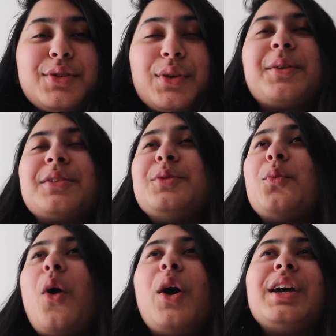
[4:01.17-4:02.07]
So to
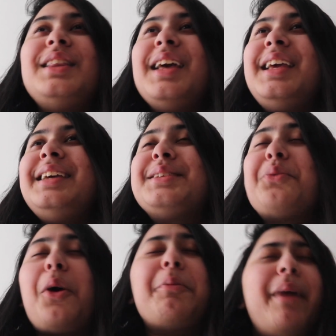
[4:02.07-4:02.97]
walk in the heat,
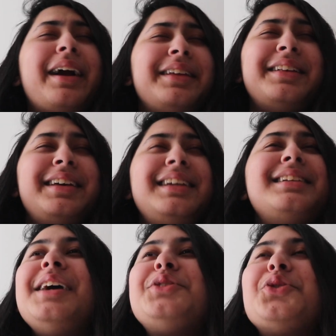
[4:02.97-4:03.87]
walk back in the
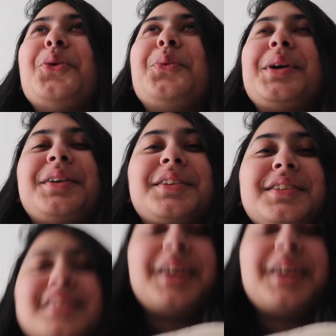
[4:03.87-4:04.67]
heat. It's so weird because